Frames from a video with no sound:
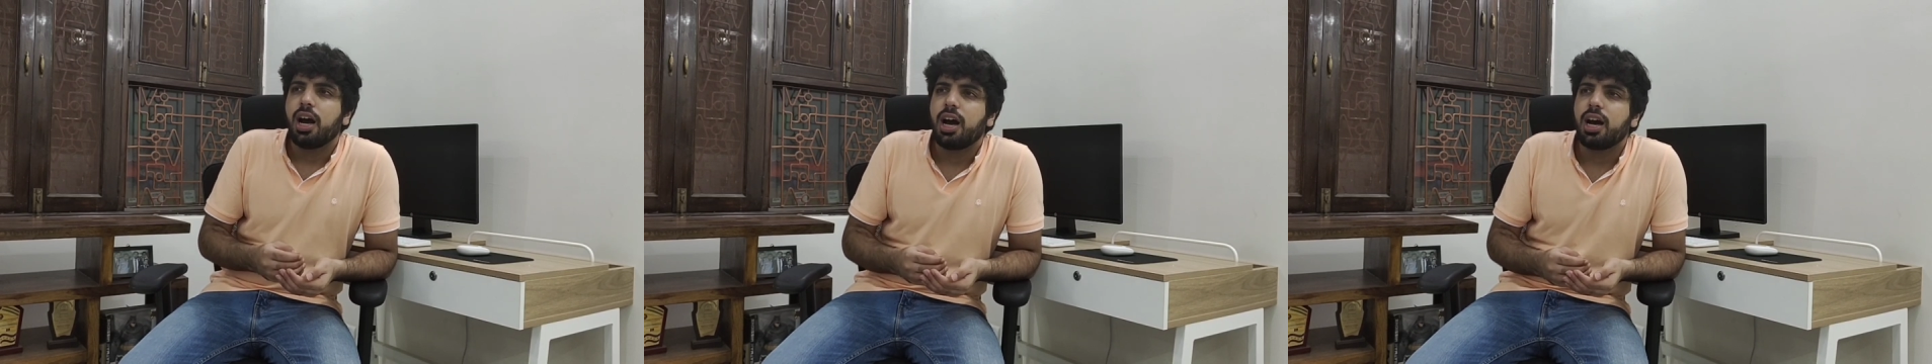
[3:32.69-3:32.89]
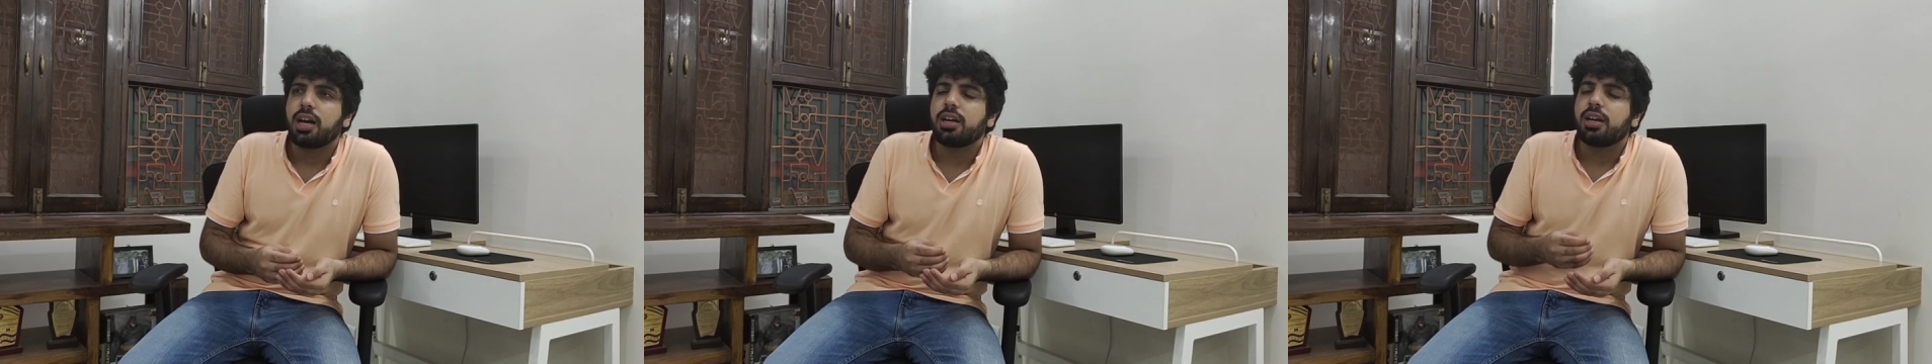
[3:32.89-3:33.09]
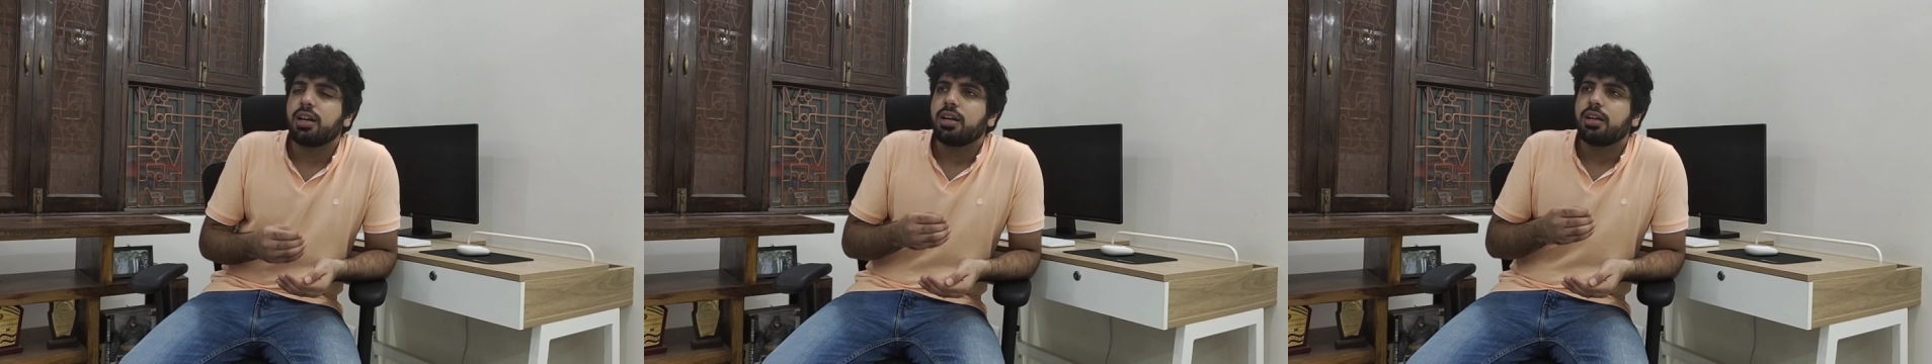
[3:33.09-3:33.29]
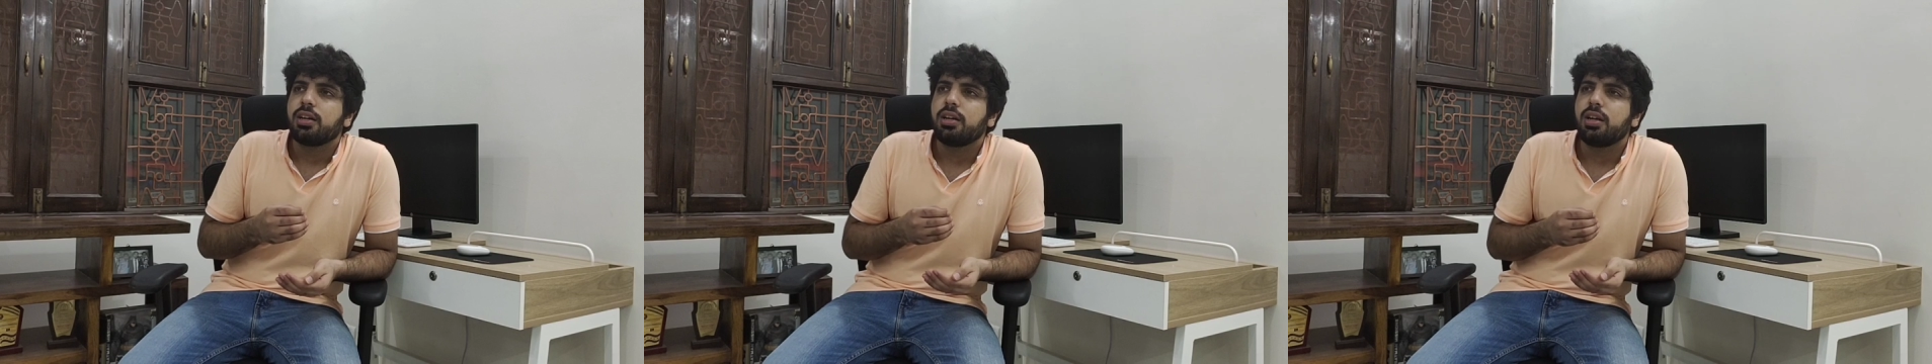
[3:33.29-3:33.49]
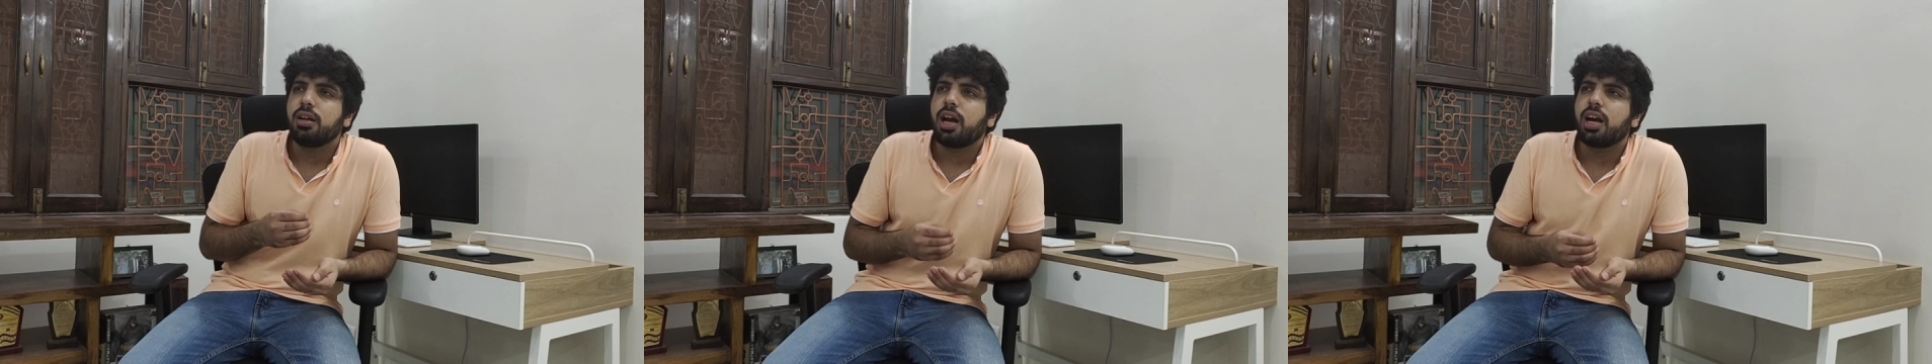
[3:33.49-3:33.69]
are
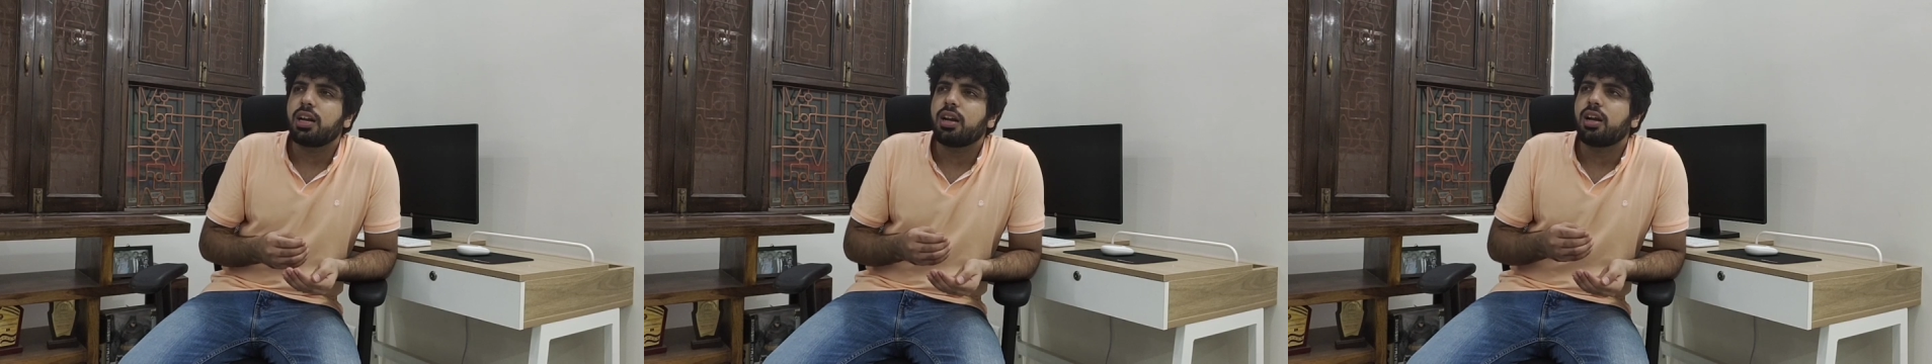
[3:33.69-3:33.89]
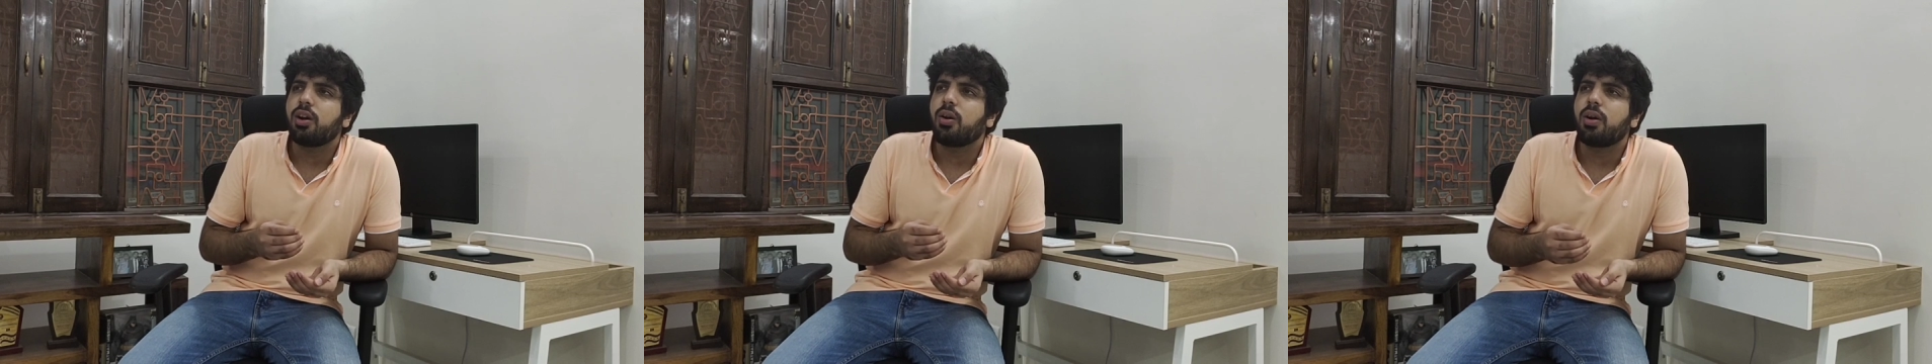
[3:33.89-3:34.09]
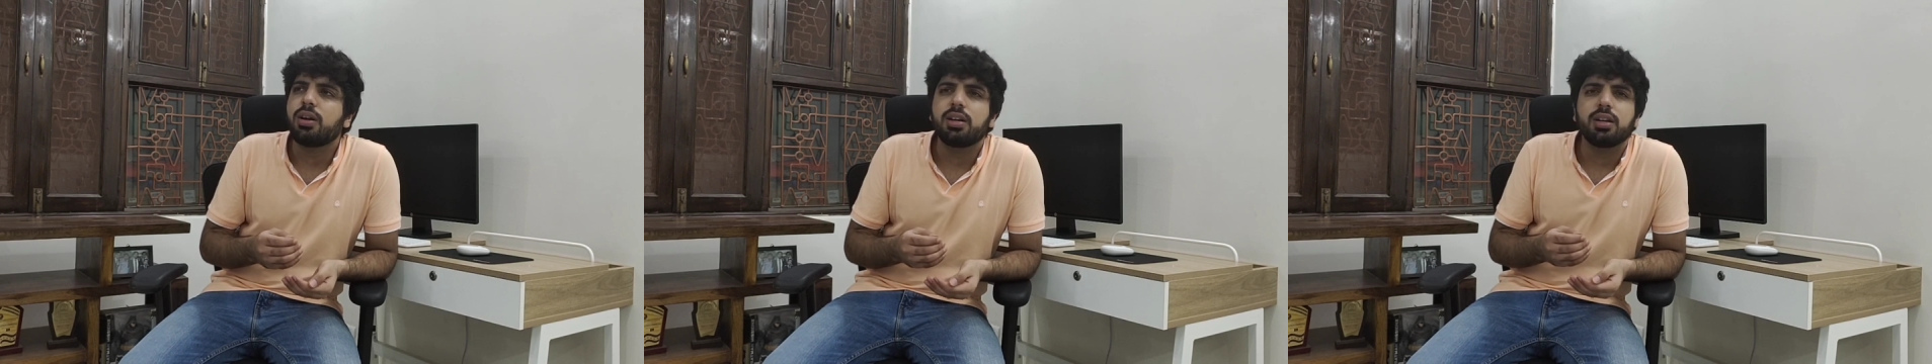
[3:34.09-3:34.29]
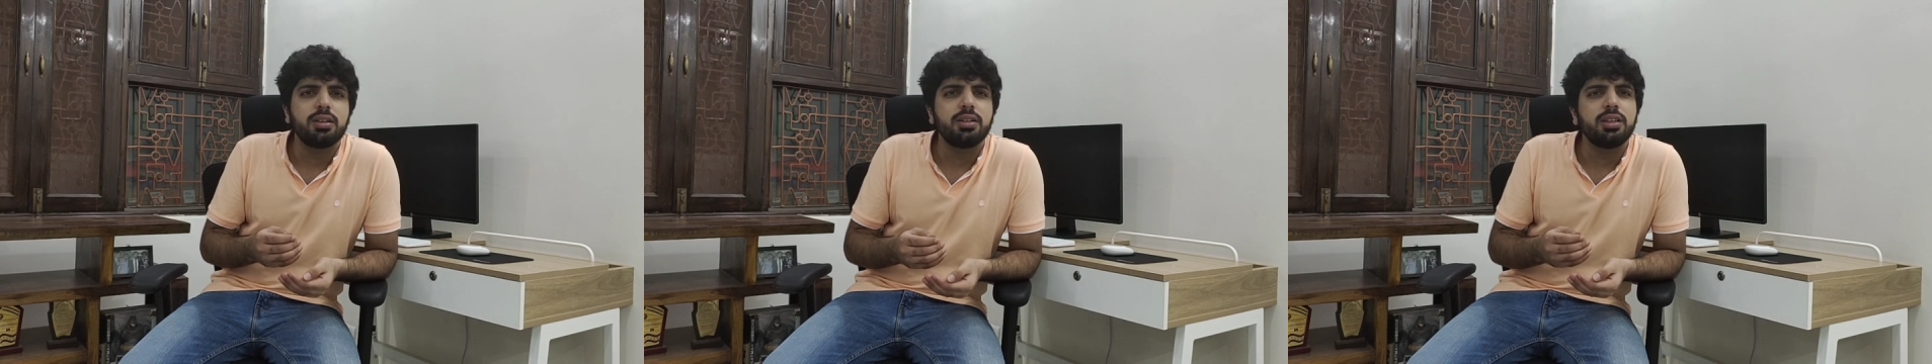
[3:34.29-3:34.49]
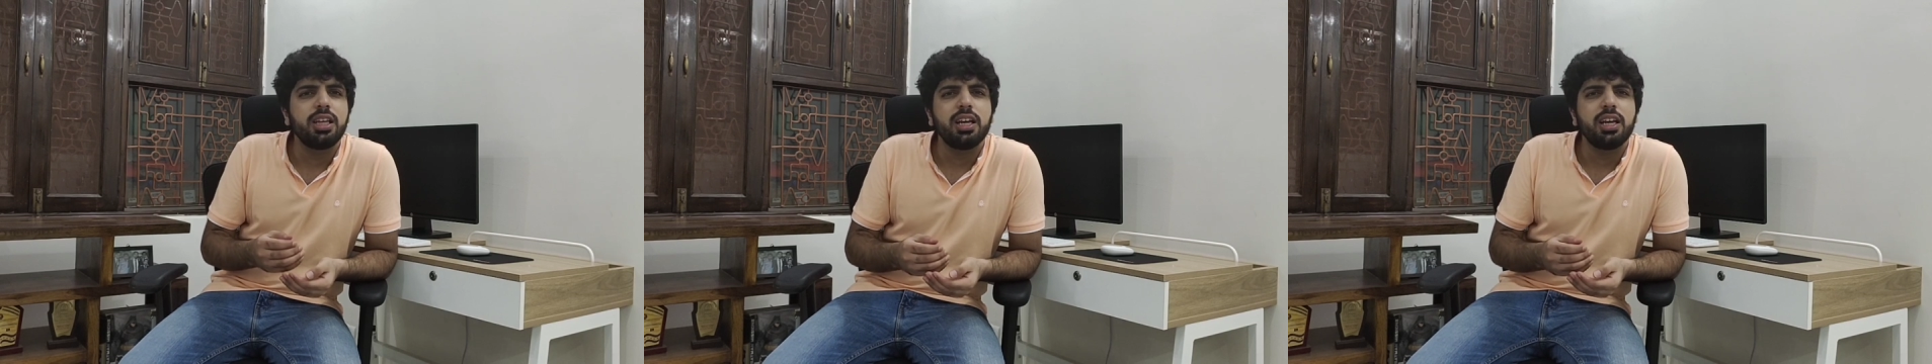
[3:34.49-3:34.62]
not.